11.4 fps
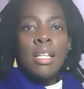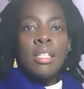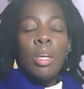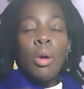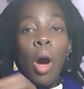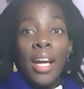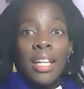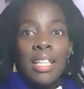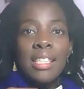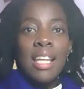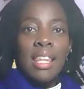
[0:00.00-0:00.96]
So I
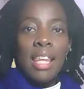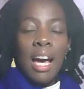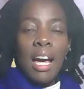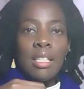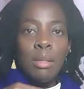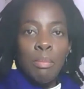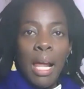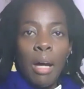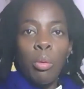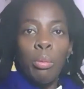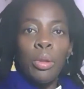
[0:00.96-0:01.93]
can say that as a Black